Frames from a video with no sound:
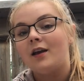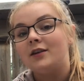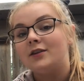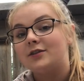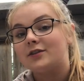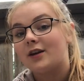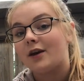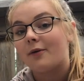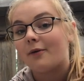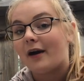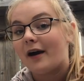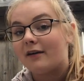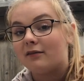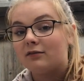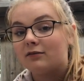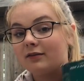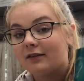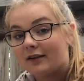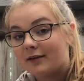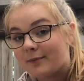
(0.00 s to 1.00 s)
So I
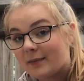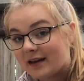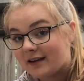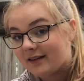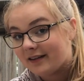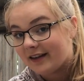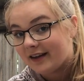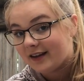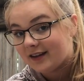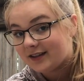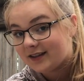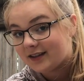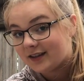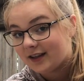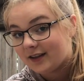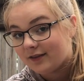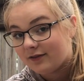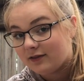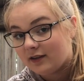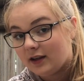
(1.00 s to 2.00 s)
would recommend this
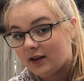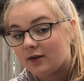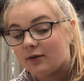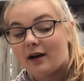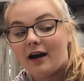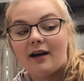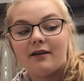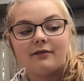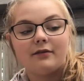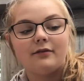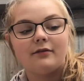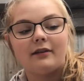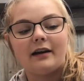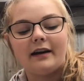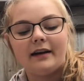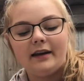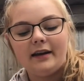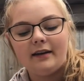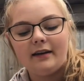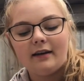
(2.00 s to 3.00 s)
if you haven't
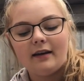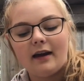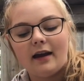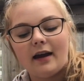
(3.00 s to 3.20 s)
read it.